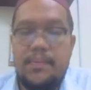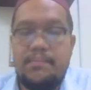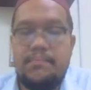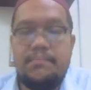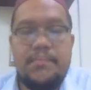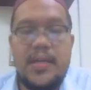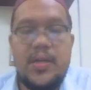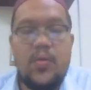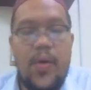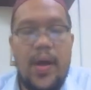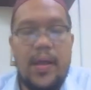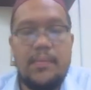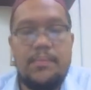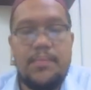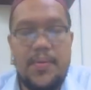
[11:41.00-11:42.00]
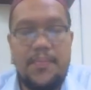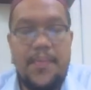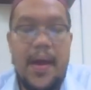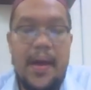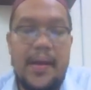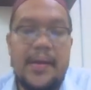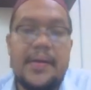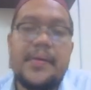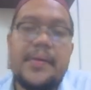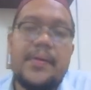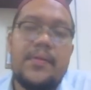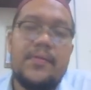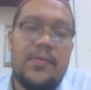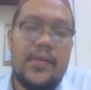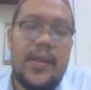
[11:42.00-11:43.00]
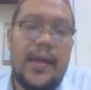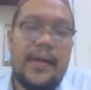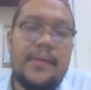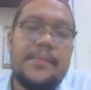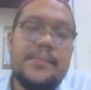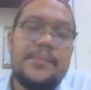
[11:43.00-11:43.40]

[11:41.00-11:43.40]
be well prepared for that.